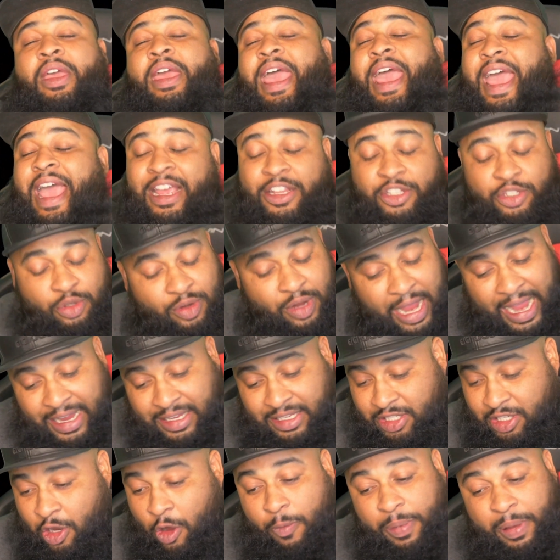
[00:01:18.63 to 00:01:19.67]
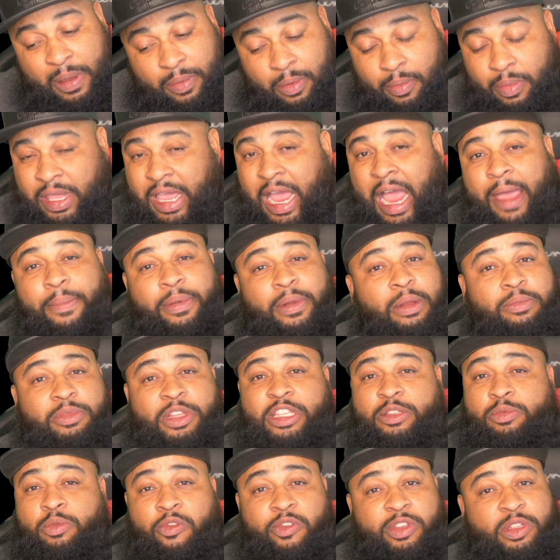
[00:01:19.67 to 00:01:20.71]
As you guys know, people be hyping up these
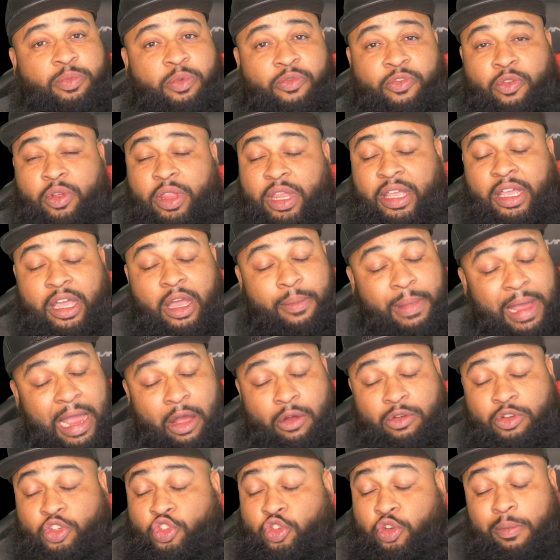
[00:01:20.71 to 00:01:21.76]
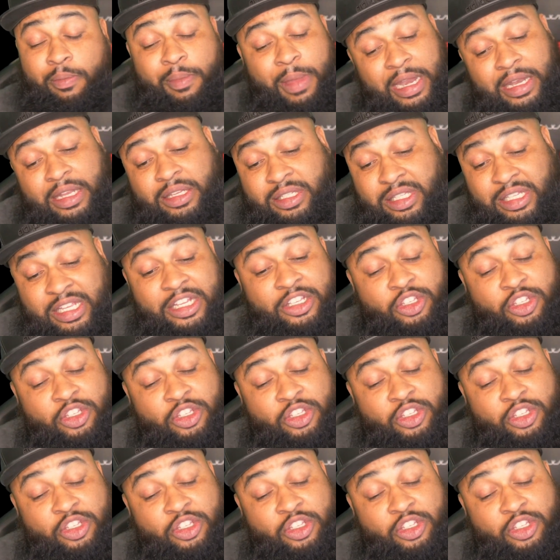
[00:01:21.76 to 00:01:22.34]
movies before they come out tremendously,